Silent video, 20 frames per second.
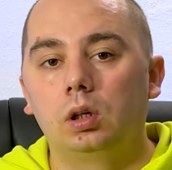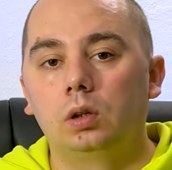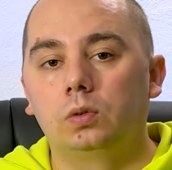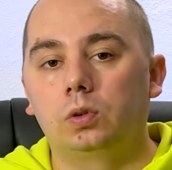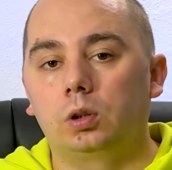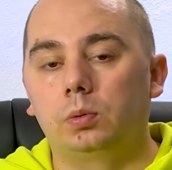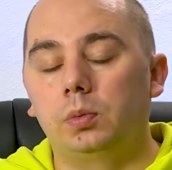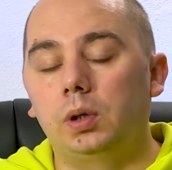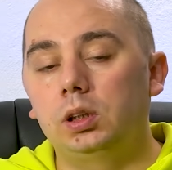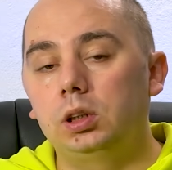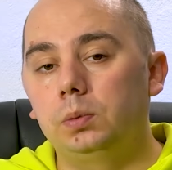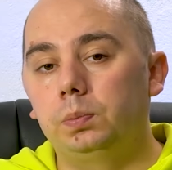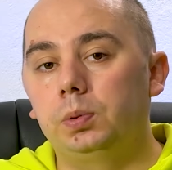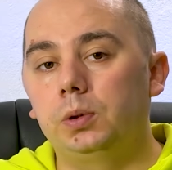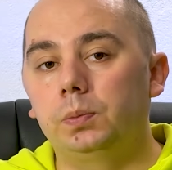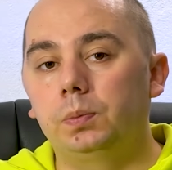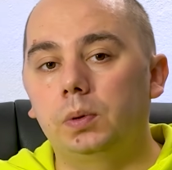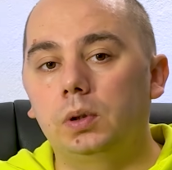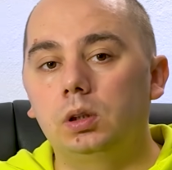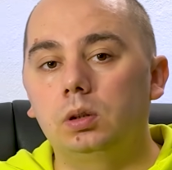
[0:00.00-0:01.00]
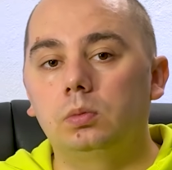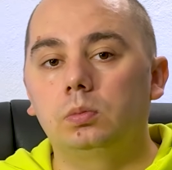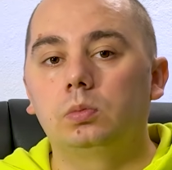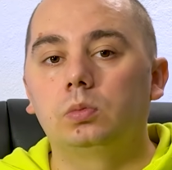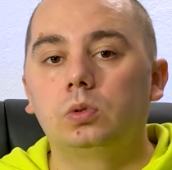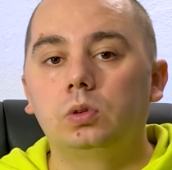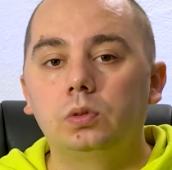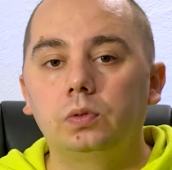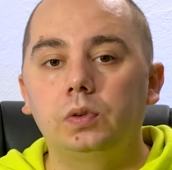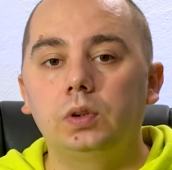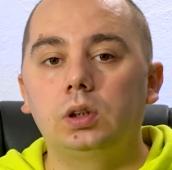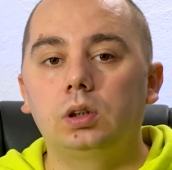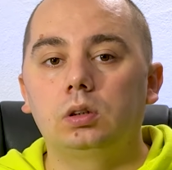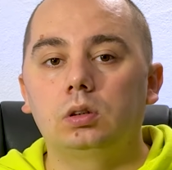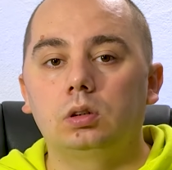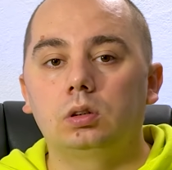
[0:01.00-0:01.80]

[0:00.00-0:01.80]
For many people, moving